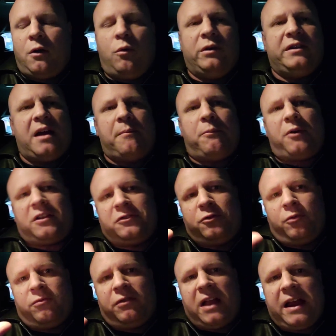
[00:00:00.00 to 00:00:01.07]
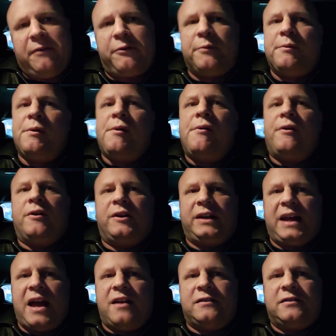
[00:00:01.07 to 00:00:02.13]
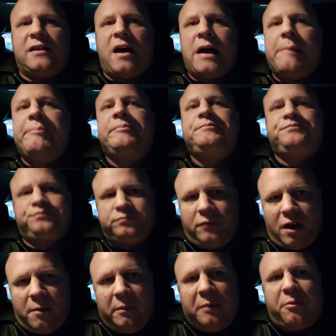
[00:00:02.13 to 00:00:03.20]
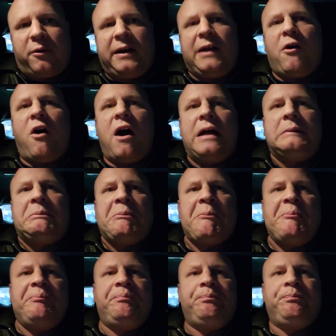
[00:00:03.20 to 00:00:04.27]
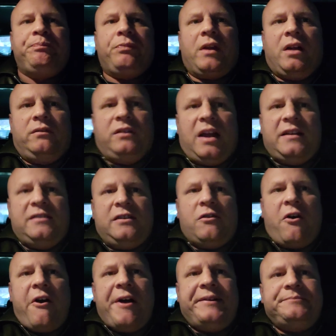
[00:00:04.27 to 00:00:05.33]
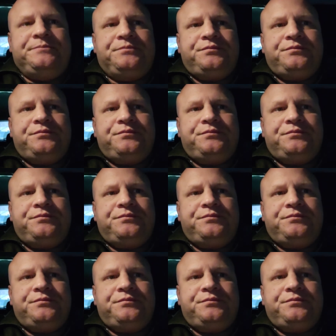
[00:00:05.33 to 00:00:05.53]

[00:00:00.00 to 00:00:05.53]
With that pretzel flavor on the outside, it be pretty hot, nice and hot.